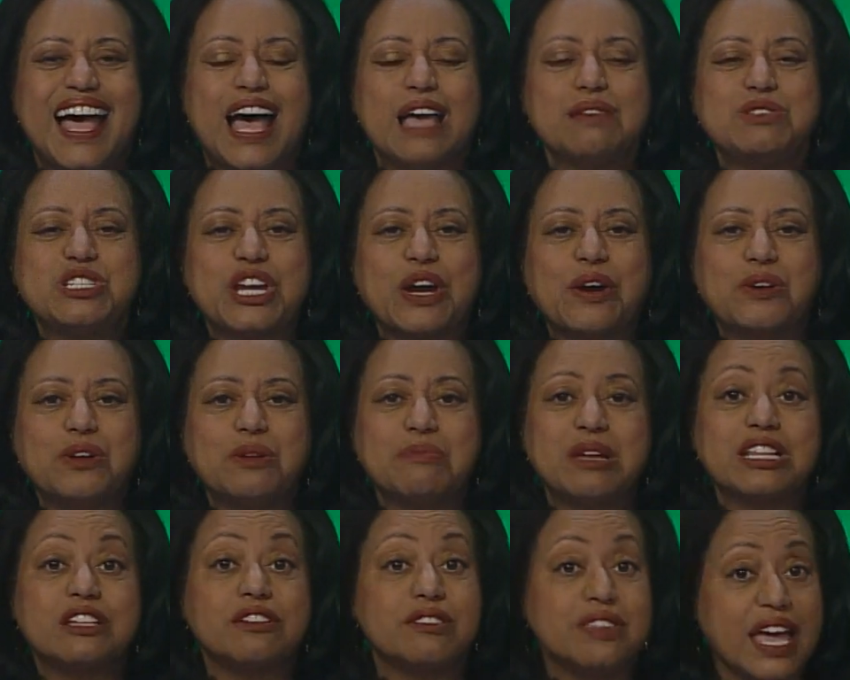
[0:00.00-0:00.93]
I'm
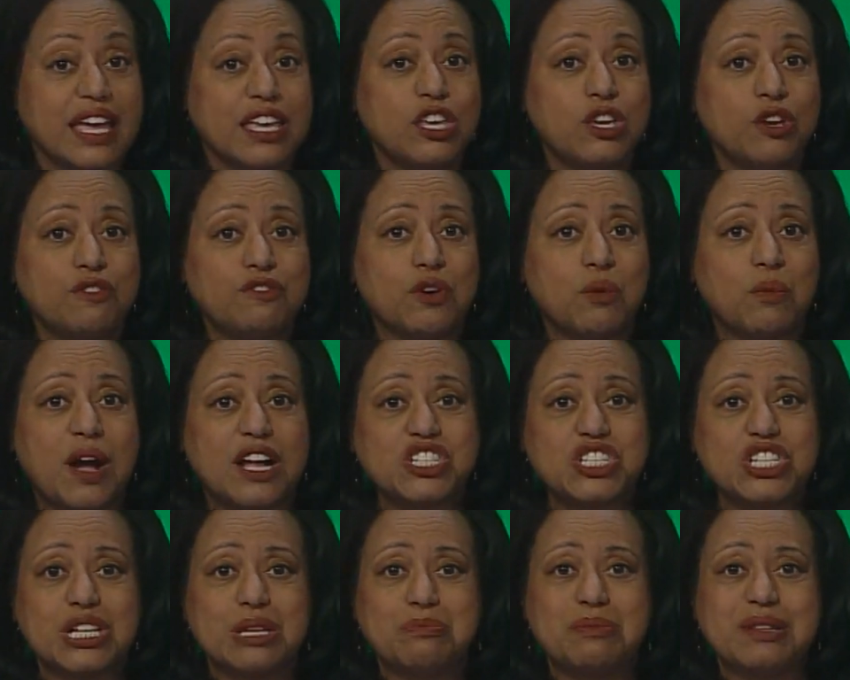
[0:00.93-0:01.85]
Cheryl Miller. Thank you for
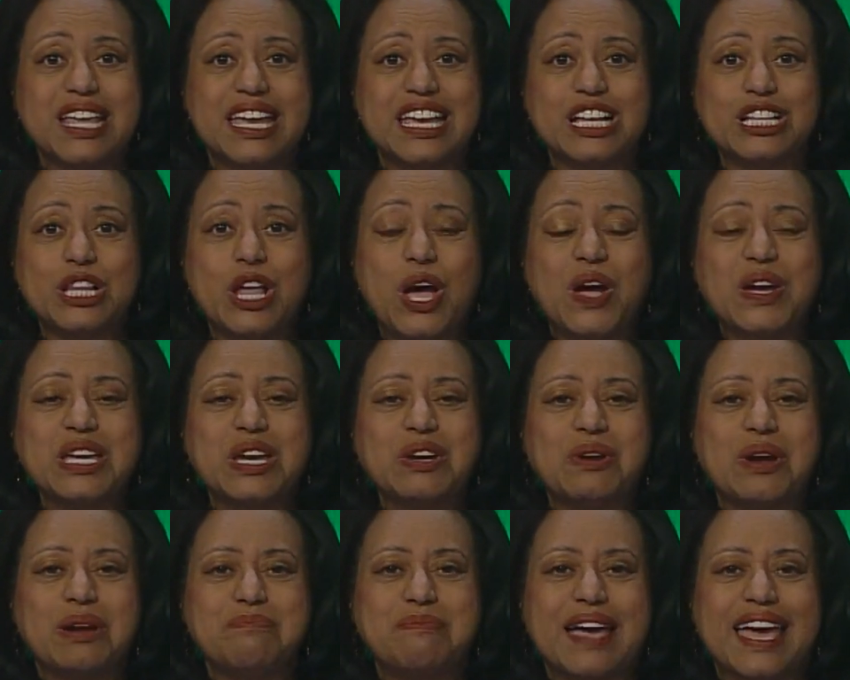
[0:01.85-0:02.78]
watching and playing along
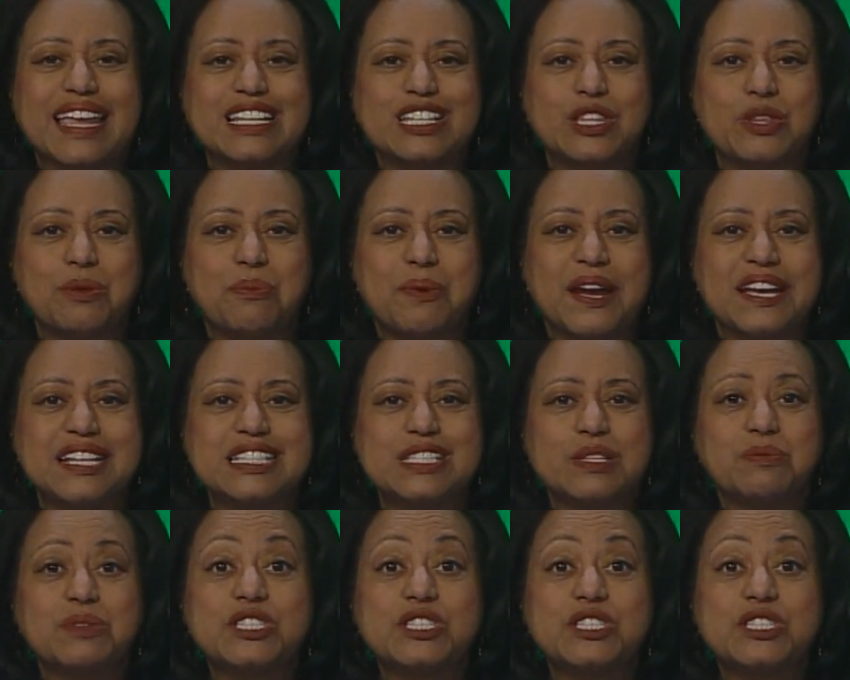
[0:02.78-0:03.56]
here on Battle of the Brains,